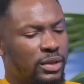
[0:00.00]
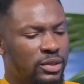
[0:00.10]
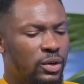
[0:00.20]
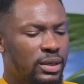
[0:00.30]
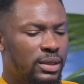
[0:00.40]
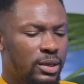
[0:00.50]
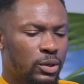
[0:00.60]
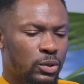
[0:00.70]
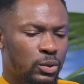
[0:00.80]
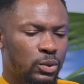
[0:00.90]
had gone in
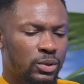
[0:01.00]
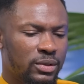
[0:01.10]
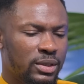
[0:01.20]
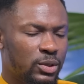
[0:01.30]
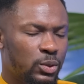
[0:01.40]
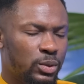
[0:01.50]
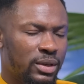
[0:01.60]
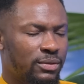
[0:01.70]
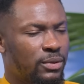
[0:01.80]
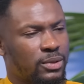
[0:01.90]
alone, who do you think you would
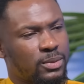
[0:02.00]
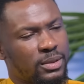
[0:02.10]
have fought